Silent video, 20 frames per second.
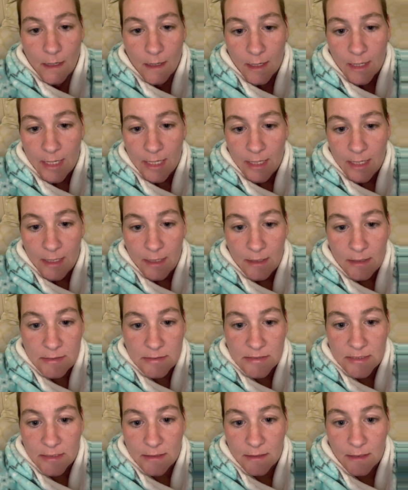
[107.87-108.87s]

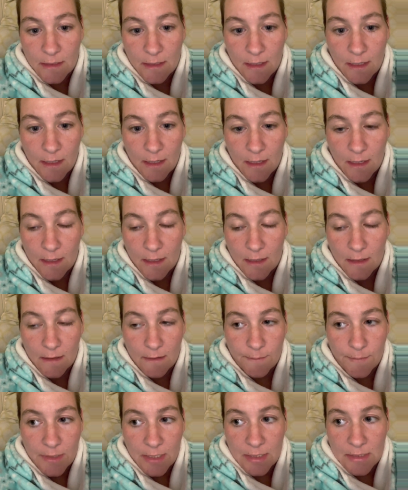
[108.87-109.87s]
And
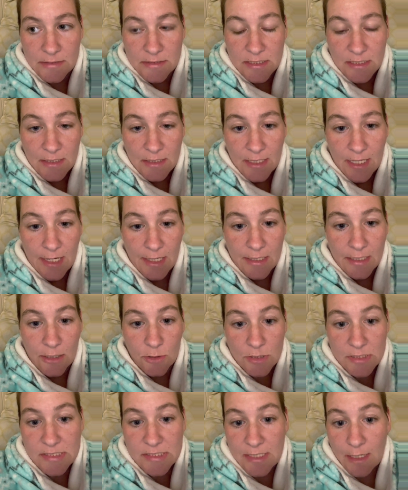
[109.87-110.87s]
until I
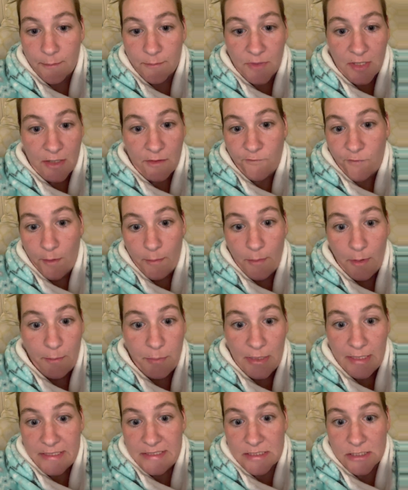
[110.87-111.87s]
hear something from a
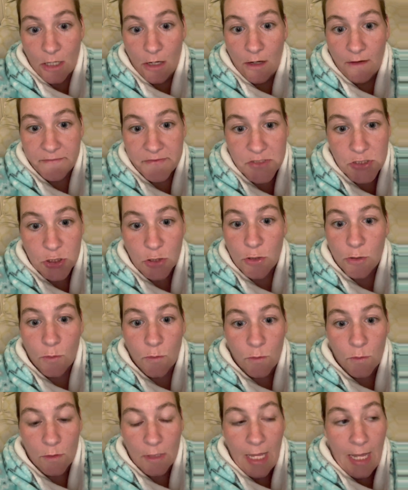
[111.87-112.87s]
police officer
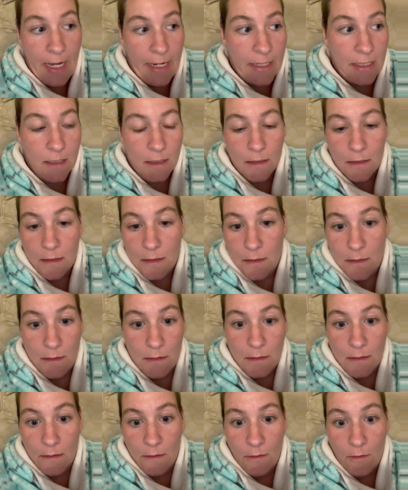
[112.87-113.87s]
or like
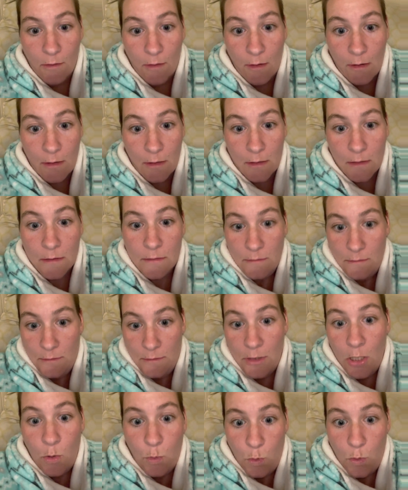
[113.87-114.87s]
our
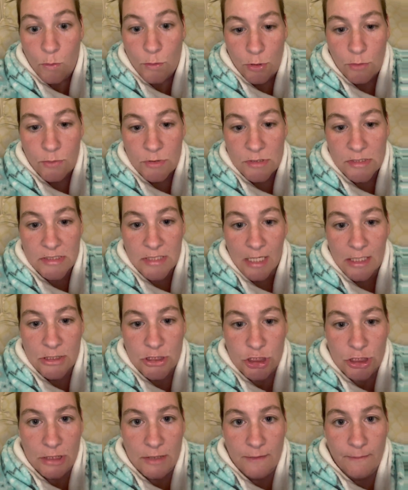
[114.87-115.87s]
local news
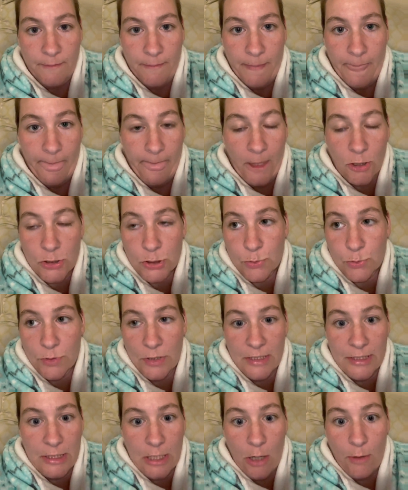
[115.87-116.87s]
station, there's
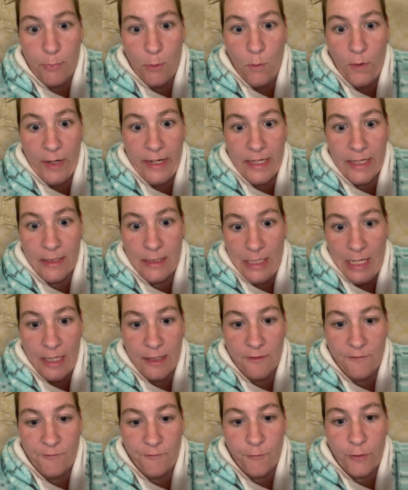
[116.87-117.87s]
really no point in
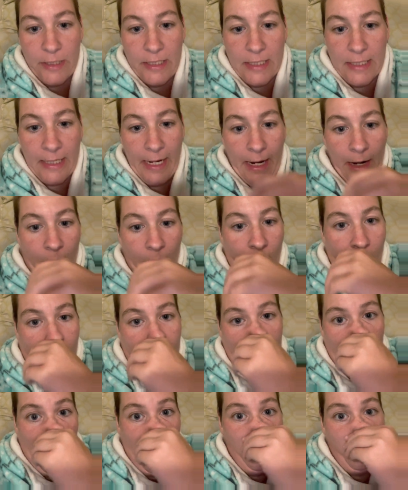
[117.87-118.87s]
like freaking out
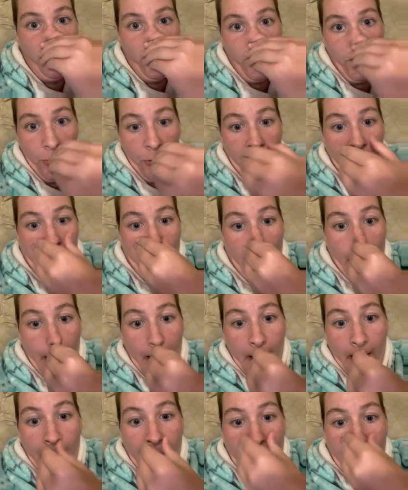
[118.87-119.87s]
over
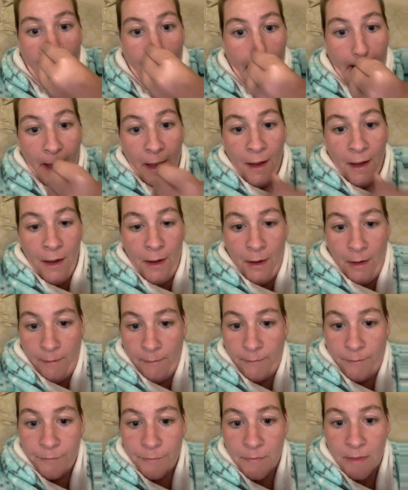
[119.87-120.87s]

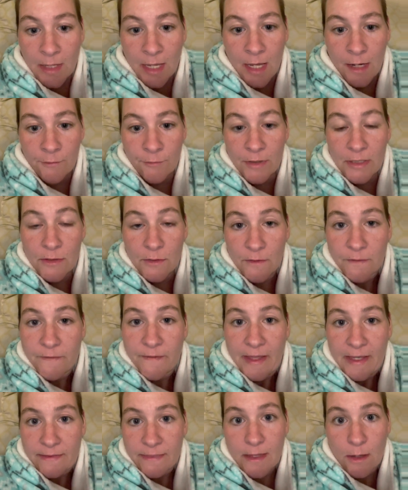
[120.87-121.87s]
every little
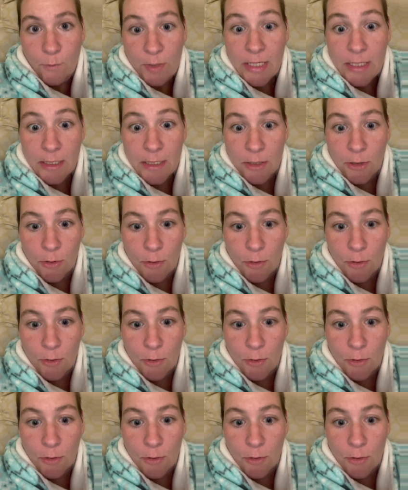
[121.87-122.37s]
thing that we hear